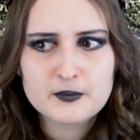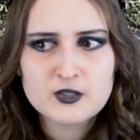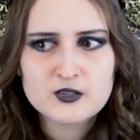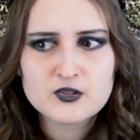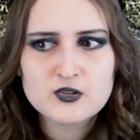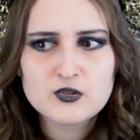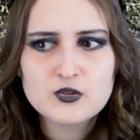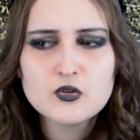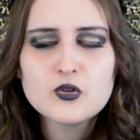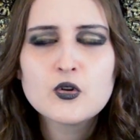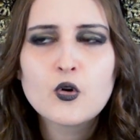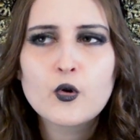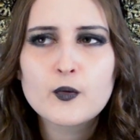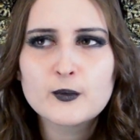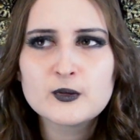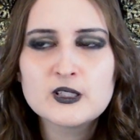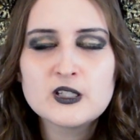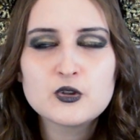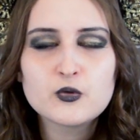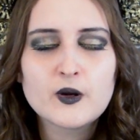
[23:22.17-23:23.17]
because
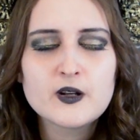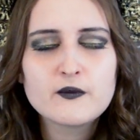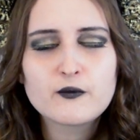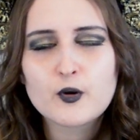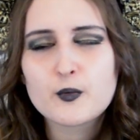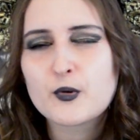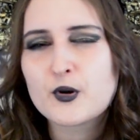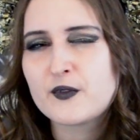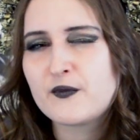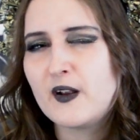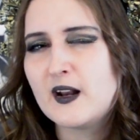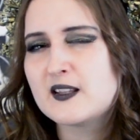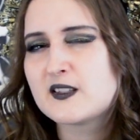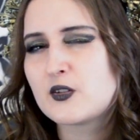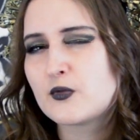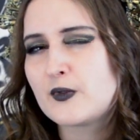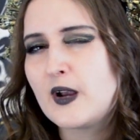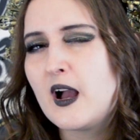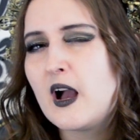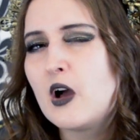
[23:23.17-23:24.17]
normally 24.5 is
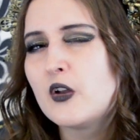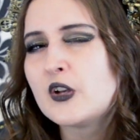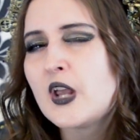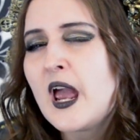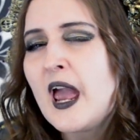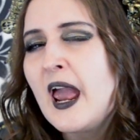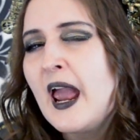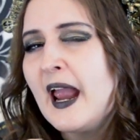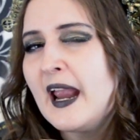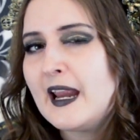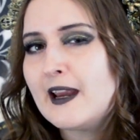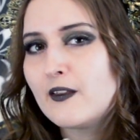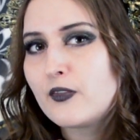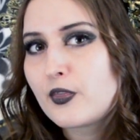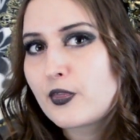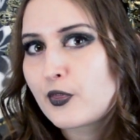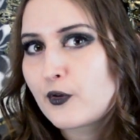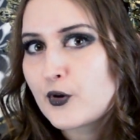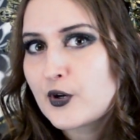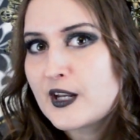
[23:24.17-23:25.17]
around a
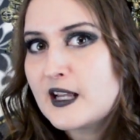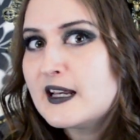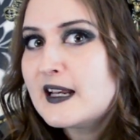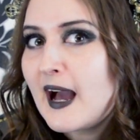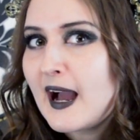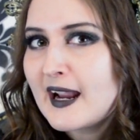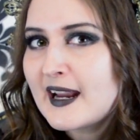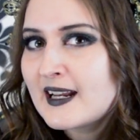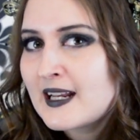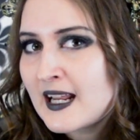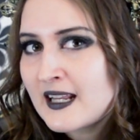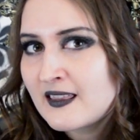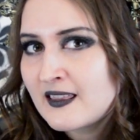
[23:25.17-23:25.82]
39, I